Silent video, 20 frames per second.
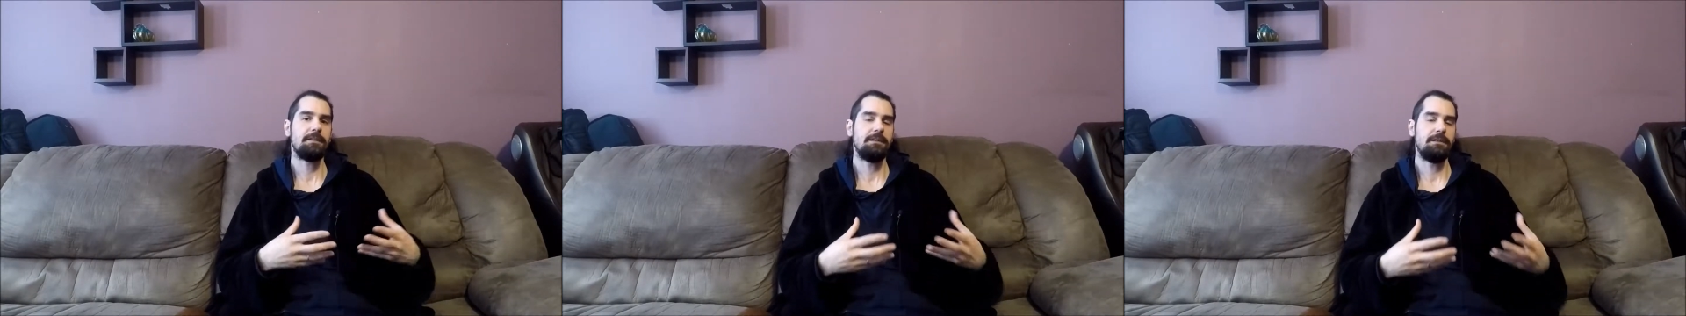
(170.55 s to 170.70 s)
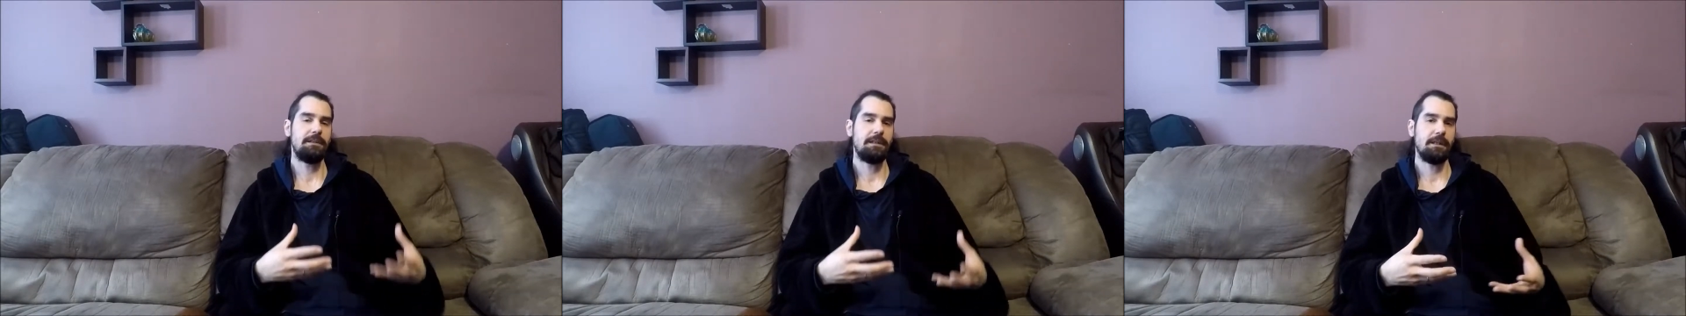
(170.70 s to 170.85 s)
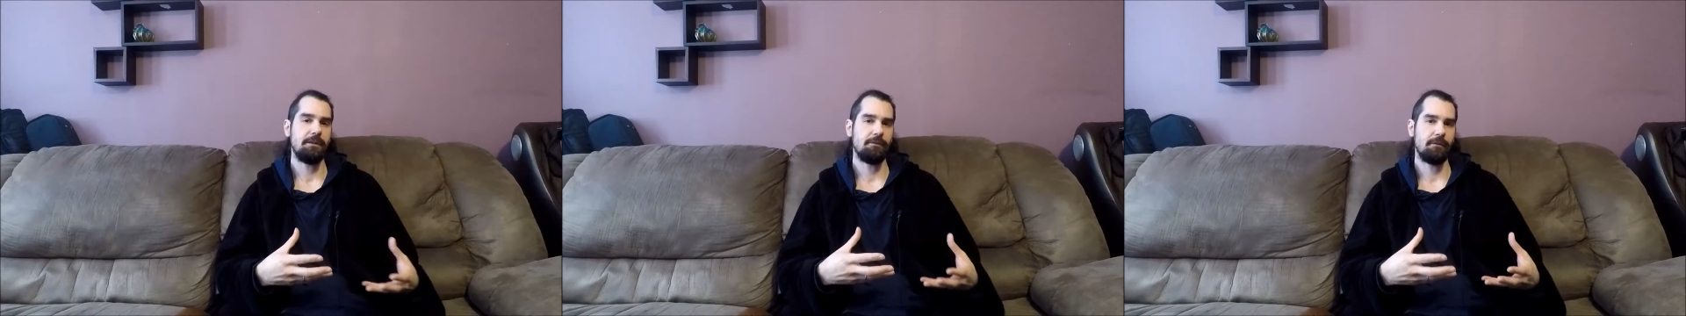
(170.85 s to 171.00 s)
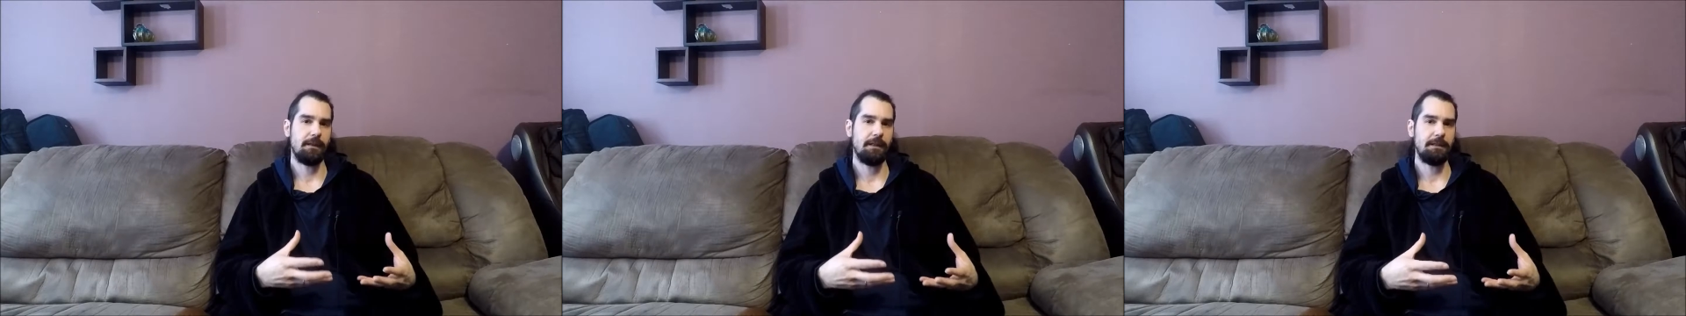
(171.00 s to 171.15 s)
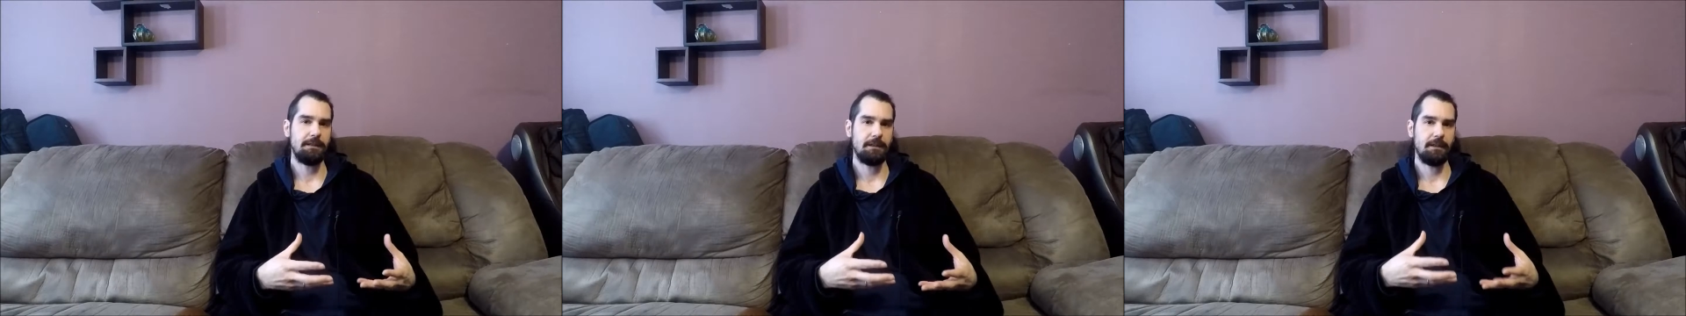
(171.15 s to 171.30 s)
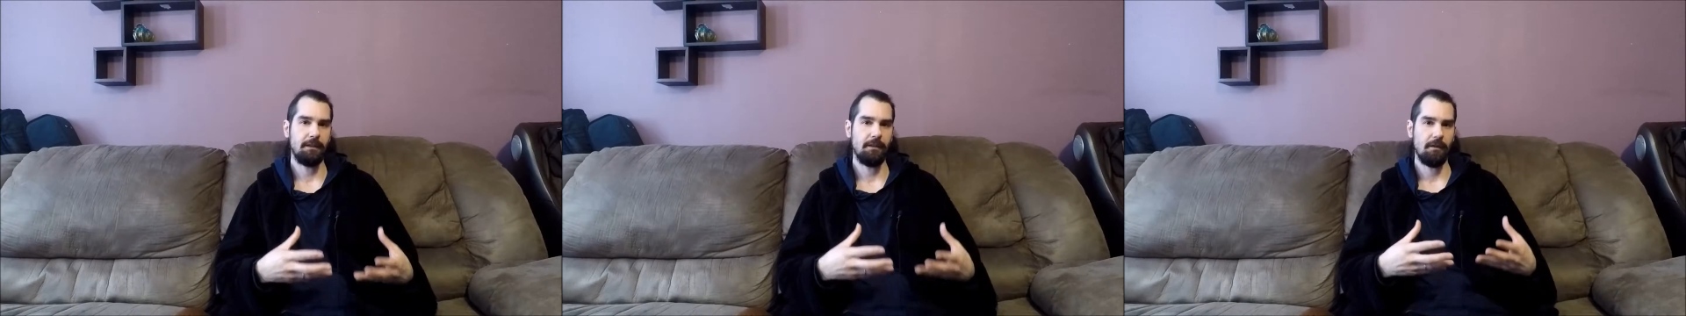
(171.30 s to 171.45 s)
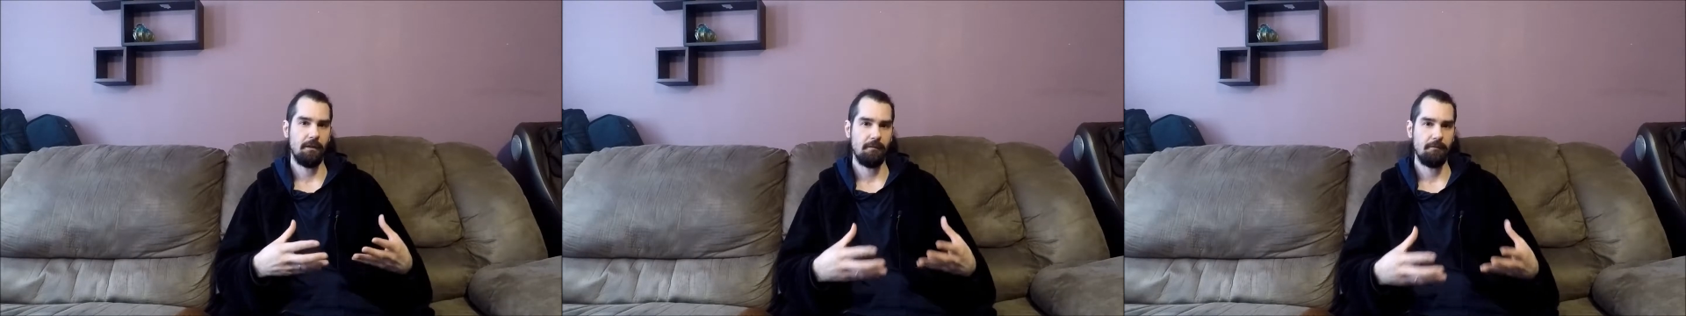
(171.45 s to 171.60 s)
and
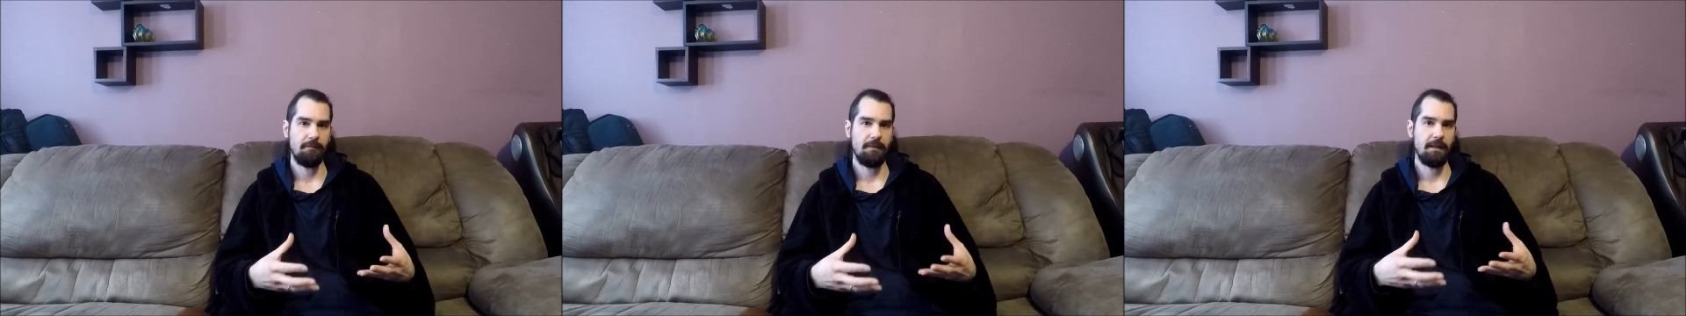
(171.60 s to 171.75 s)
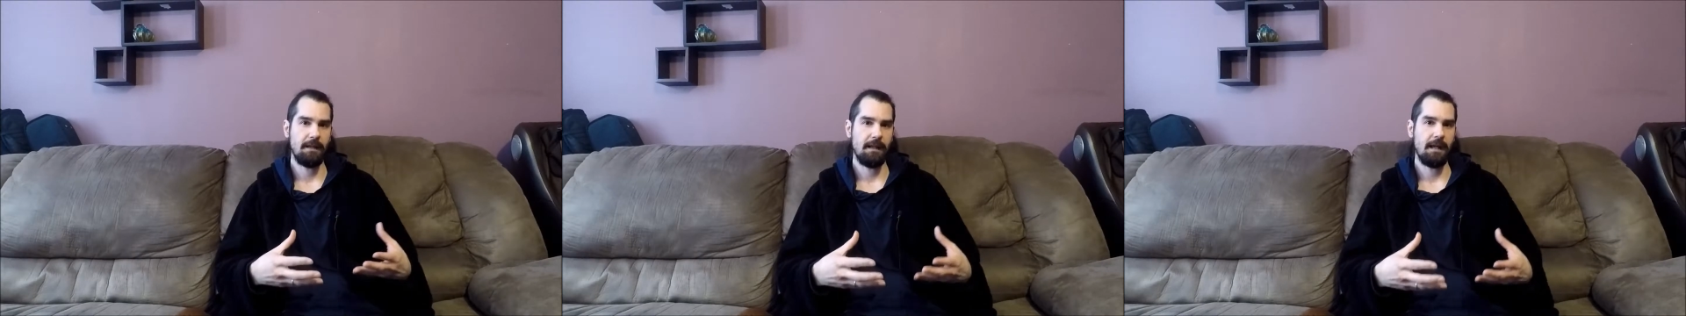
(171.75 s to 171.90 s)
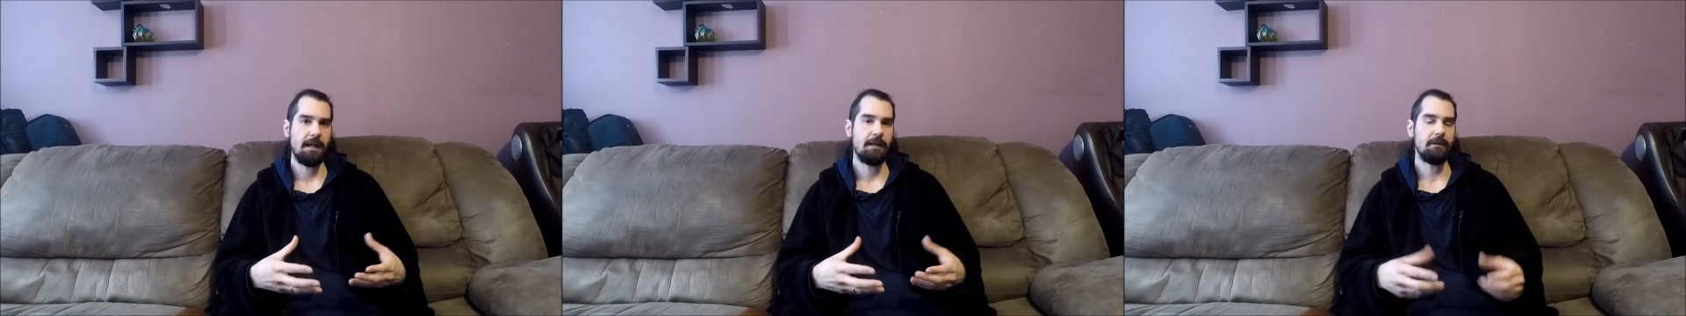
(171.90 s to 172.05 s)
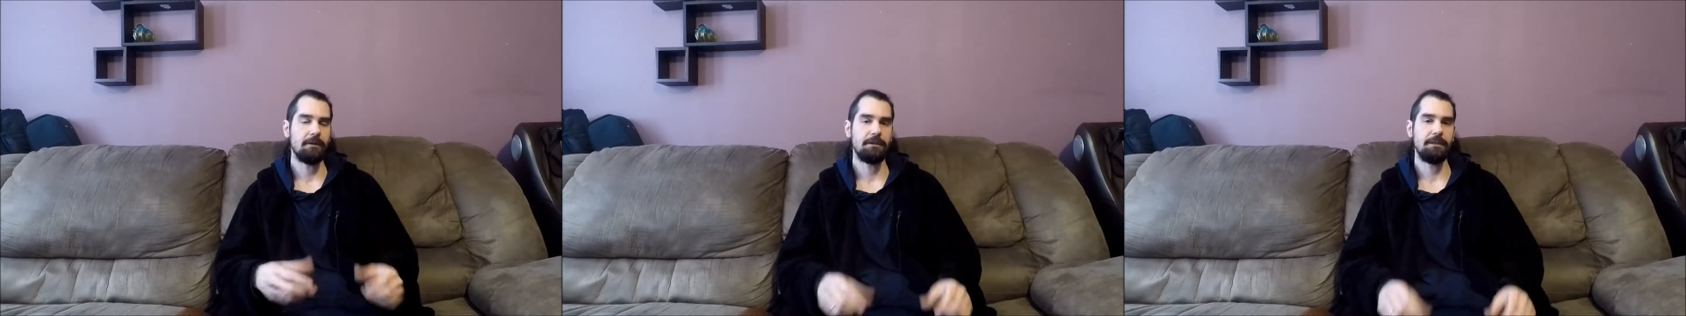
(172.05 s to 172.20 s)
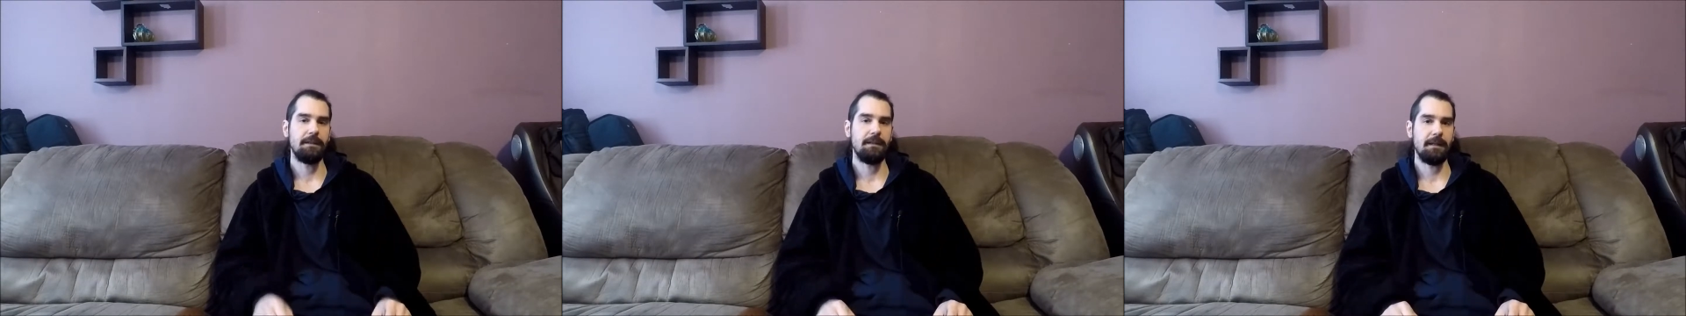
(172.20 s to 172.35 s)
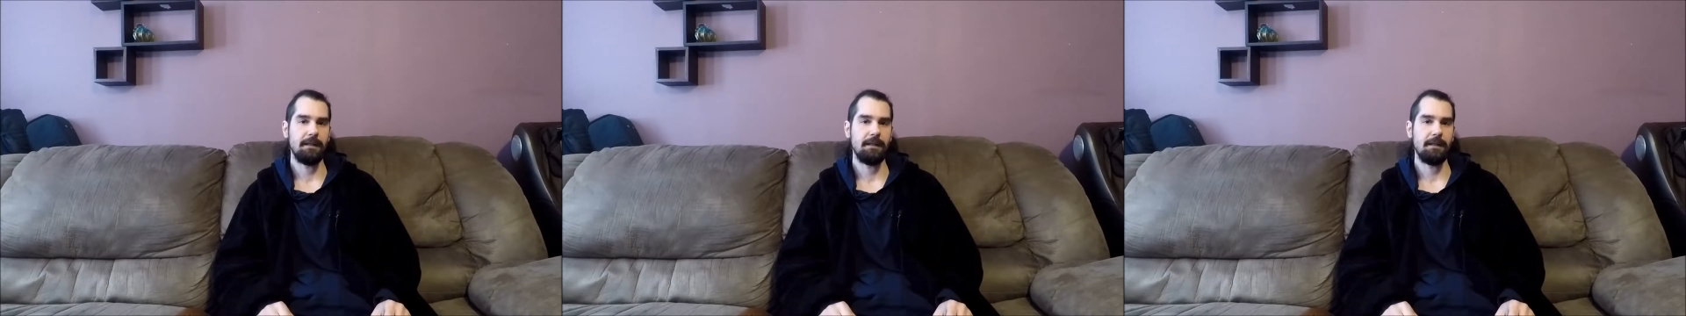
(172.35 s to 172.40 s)
generation of the energy